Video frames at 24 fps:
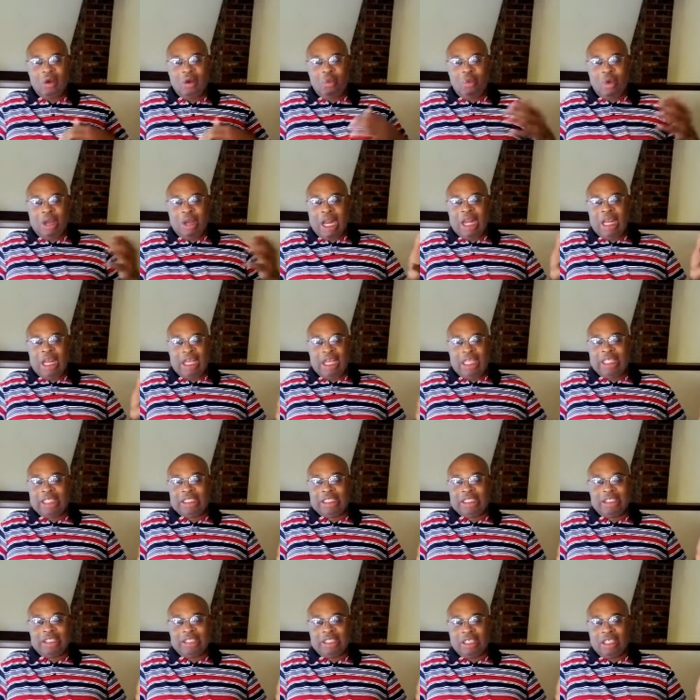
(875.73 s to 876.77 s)
without at
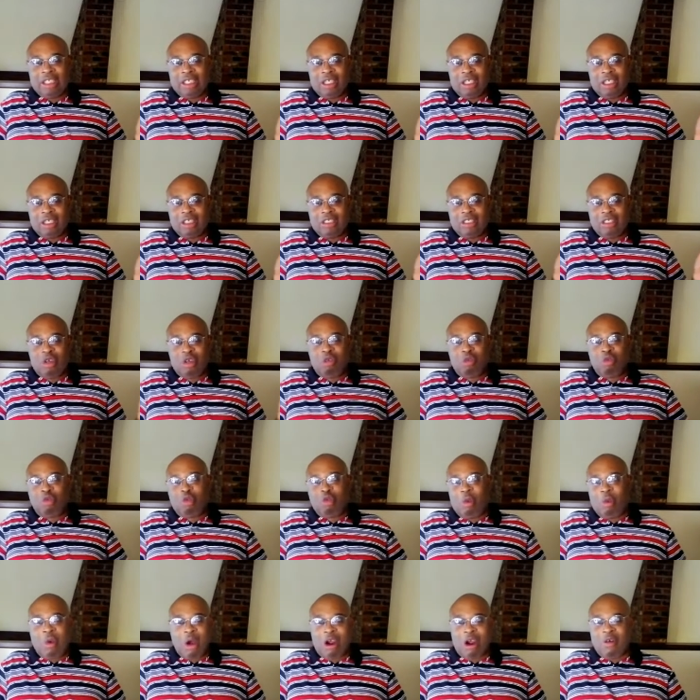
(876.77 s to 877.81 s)
least two, three
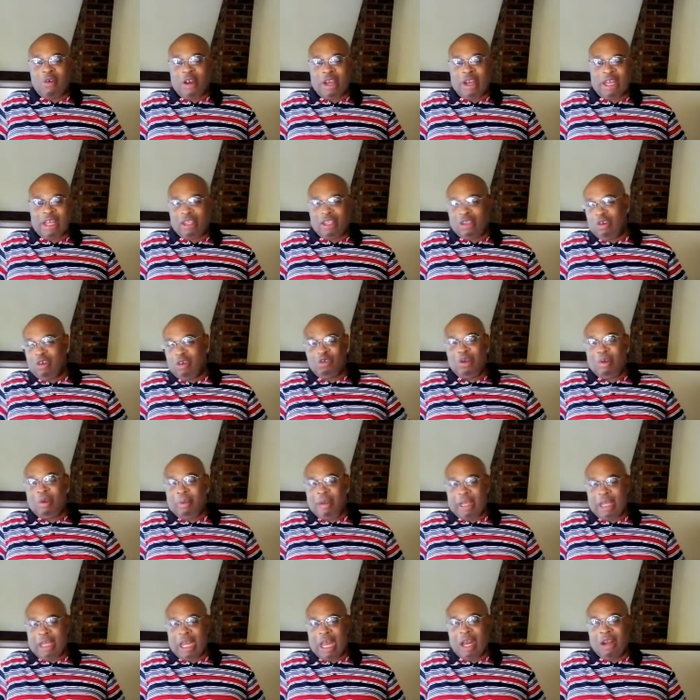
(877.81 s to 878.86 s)
Walgreens, two, three
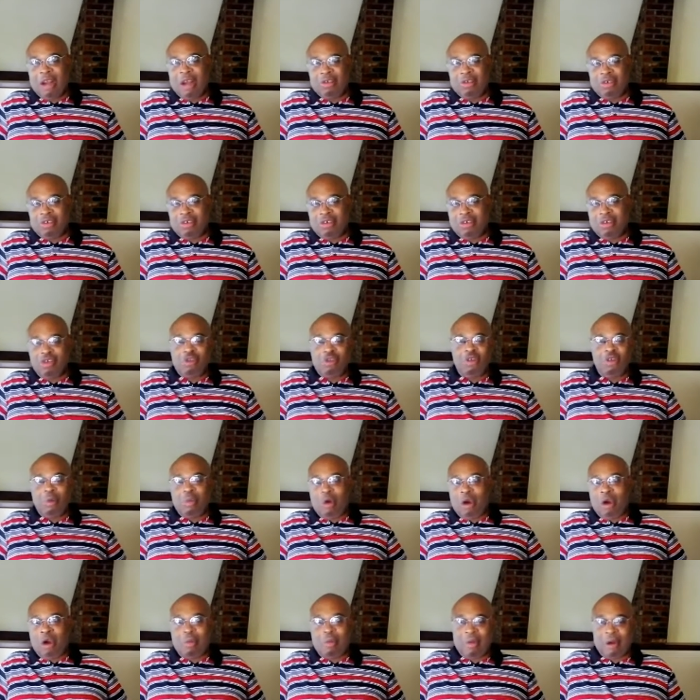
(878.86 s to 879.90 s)
McDonald's, two, three
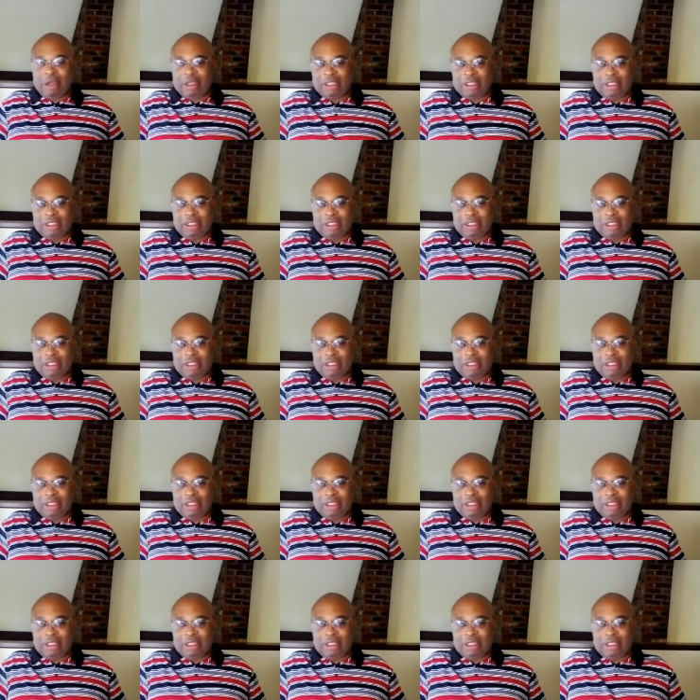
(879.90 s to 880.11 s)
Walmarts.